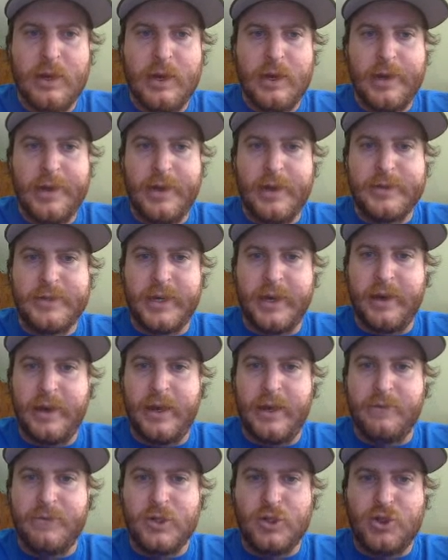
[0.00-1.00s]
And they say
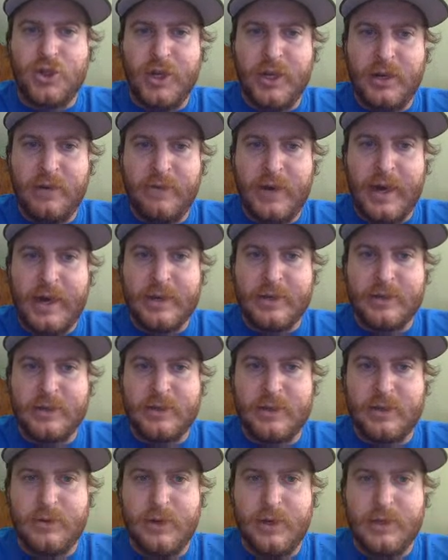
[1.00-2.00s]
if g of
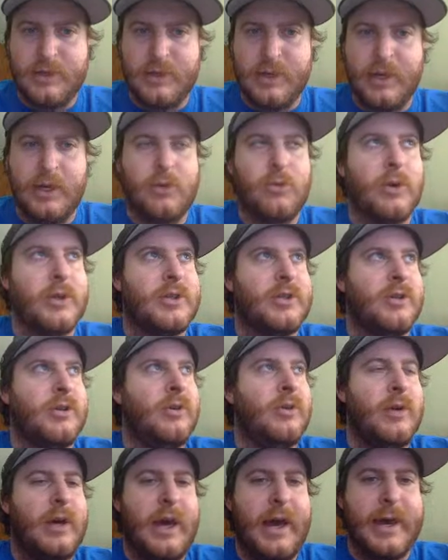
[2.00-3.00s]
x is equal
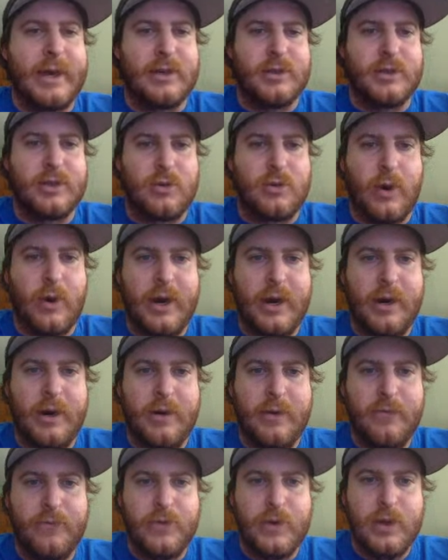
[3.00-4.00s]
to x
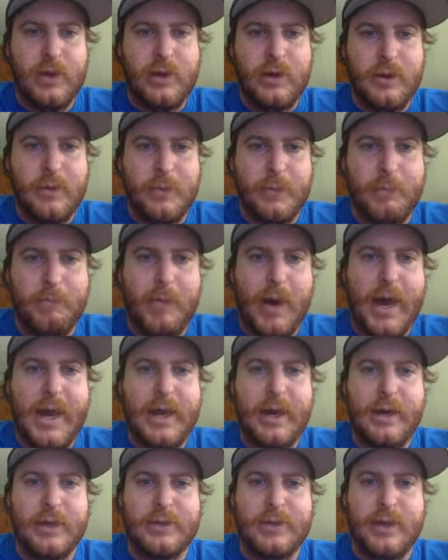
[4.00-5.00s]
squared
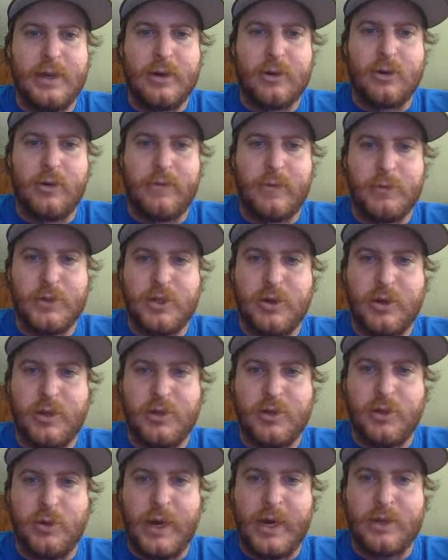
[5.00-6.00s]
minus the integral from 0 to
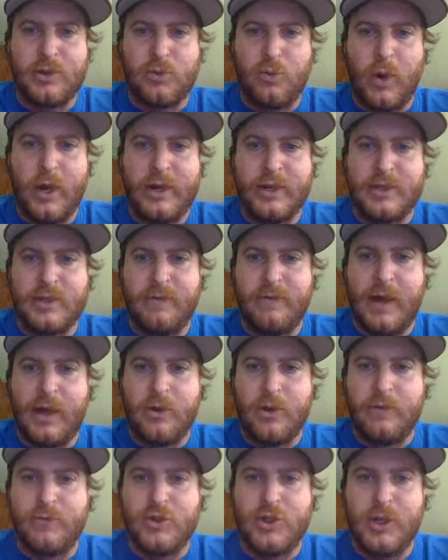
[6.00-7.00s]
2x, what is the
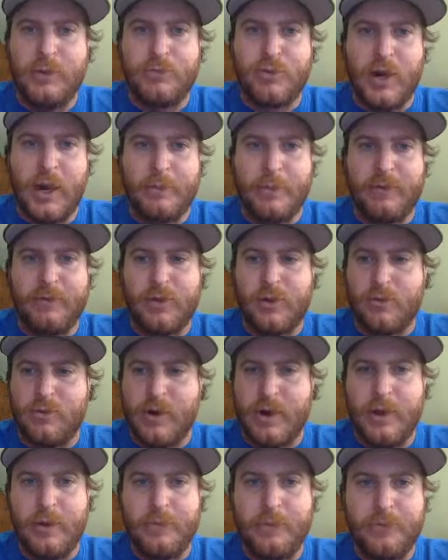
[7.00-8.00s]
value of g prime of
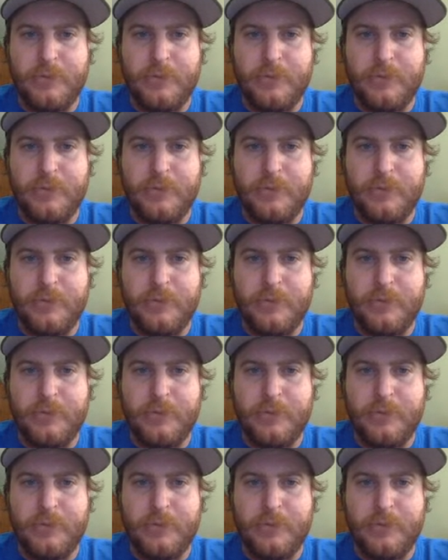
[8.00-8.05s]
3?